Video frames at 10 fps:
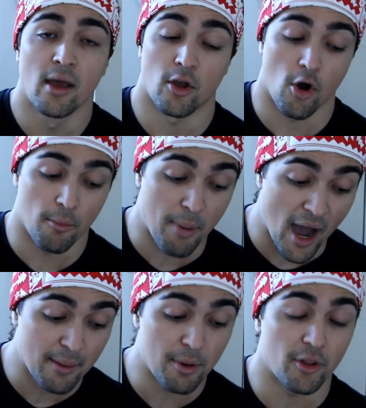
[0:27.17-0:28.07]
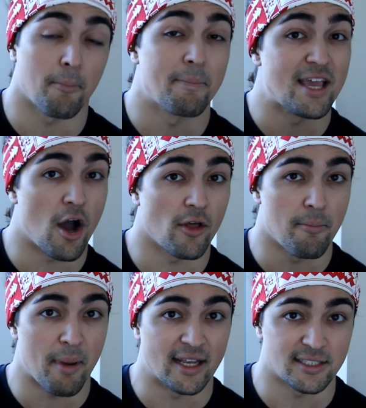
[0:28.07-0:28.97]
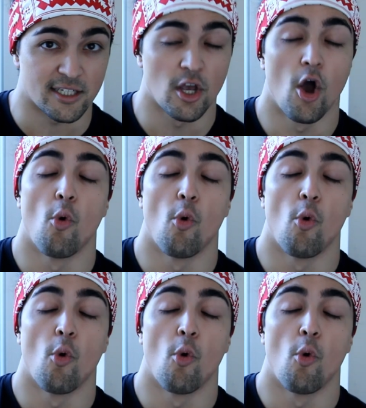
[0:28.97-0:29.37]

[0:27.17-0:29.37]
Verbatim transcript: called bodybuilding beyond the basics